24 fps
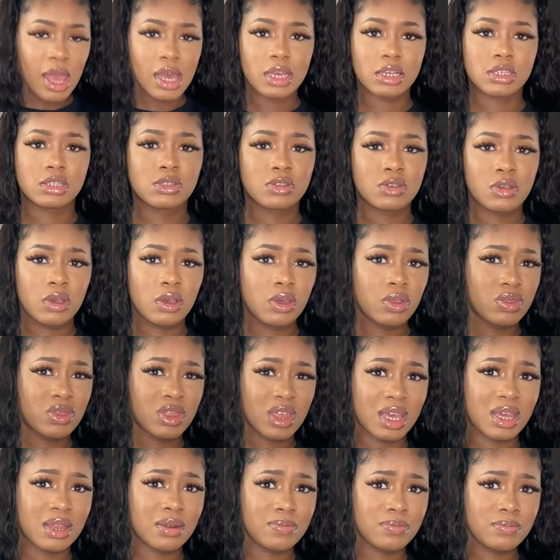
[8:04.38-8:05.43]
It's too
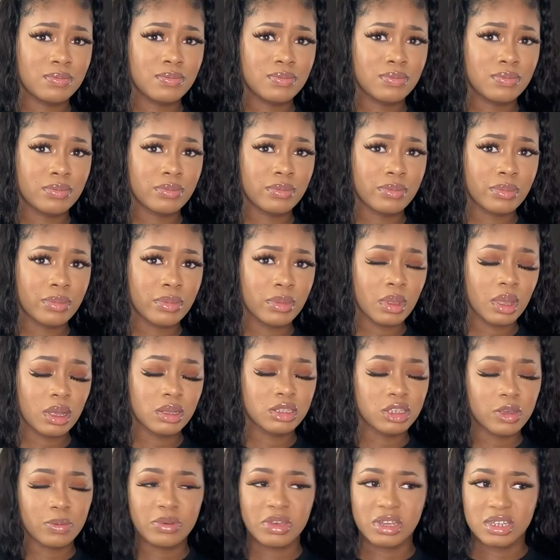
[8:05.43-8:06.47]
thin
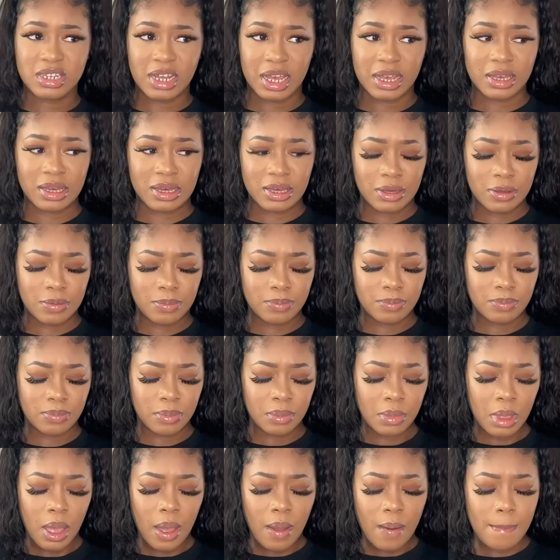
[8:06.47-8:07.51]
to be a jacket,
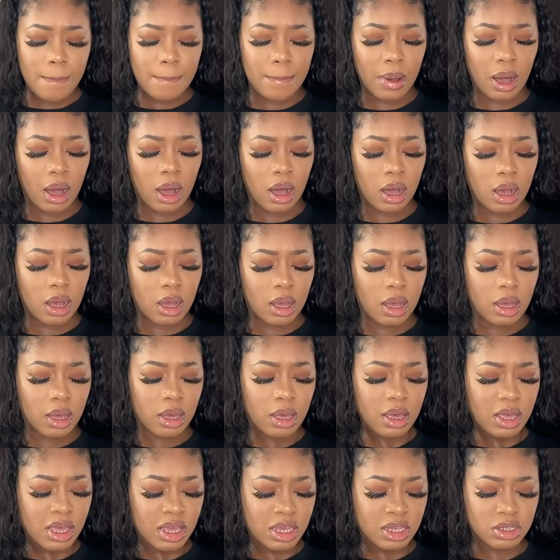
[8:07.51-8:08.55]
but
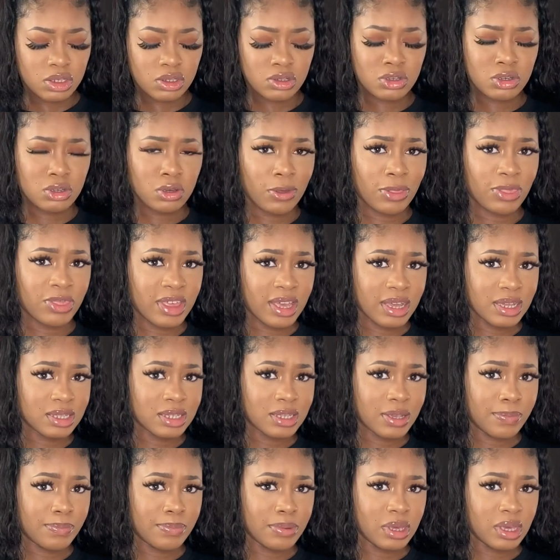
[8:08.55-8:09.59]
it's too thick
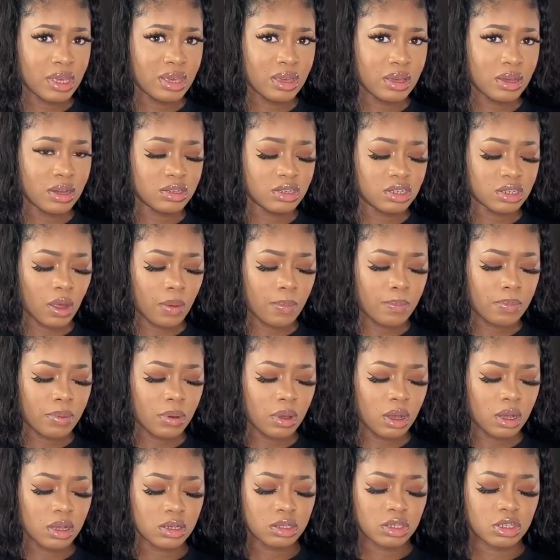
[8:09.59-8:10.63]
to be a
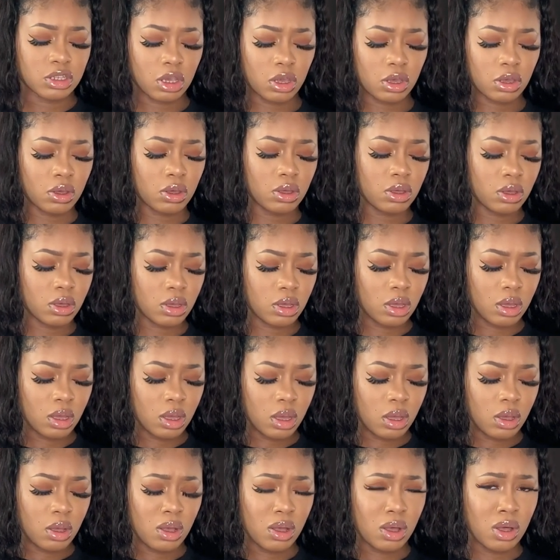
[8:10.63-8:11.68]
jumper. So
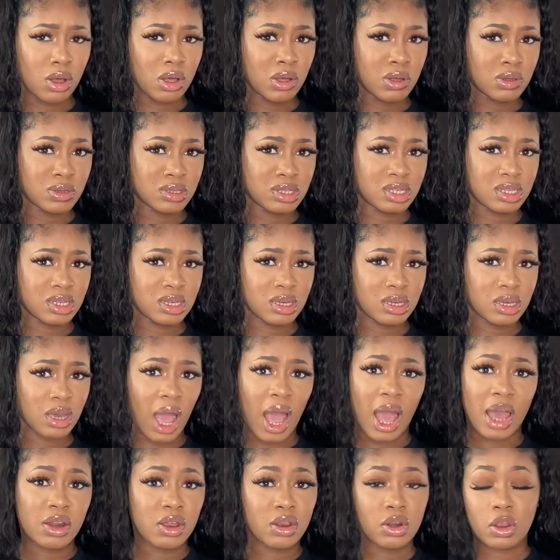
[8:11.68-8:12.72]
a hoodie.
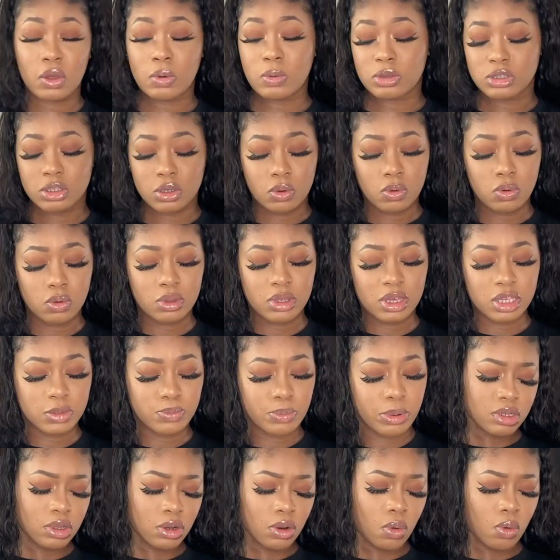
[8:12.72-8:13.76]
I don't know what to call this. I'm
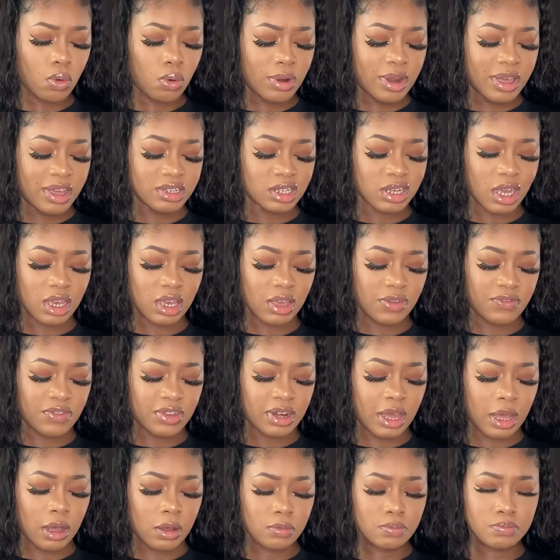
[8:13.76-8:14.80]
just gonna call it a jacket for
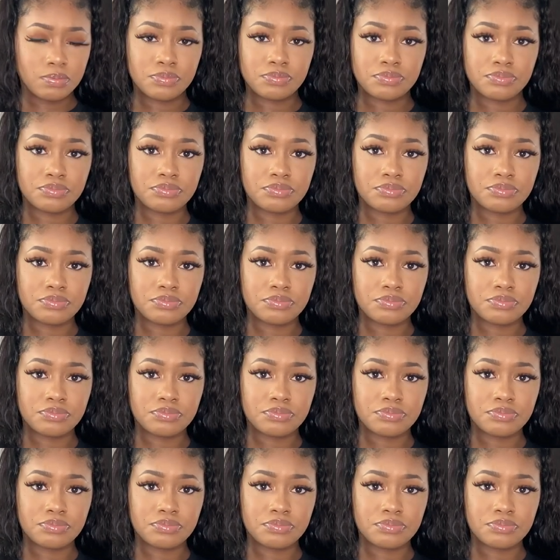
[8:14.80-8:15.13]
now.